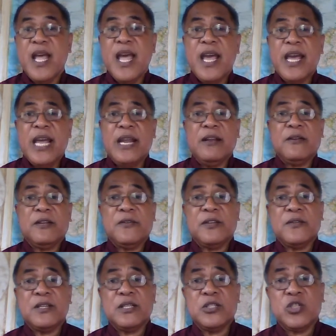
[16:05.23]
In
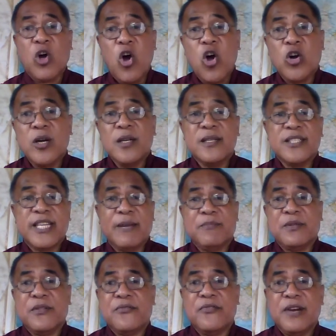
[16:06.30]
John
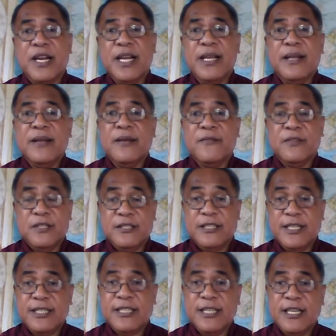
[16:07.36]
chapter 3, verse
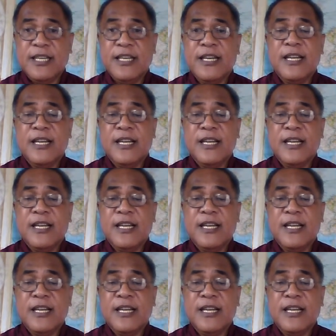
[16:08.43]
16,